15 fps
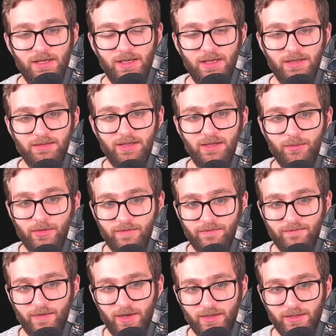and a
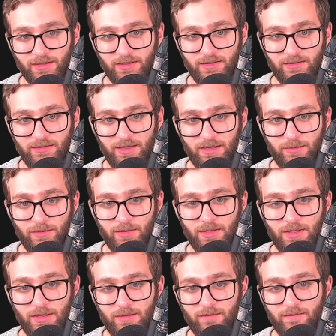Grafana container
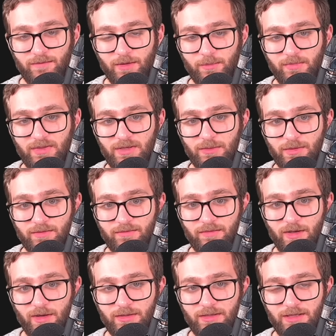from the
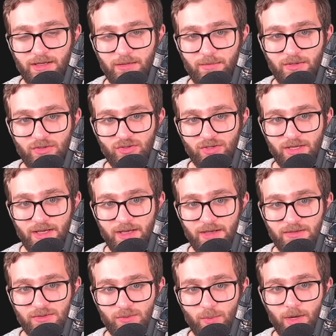Grafana image
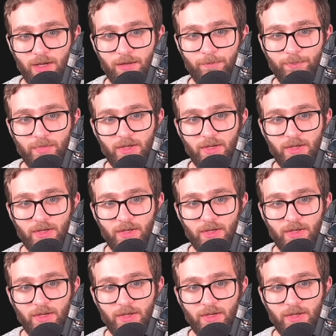as well.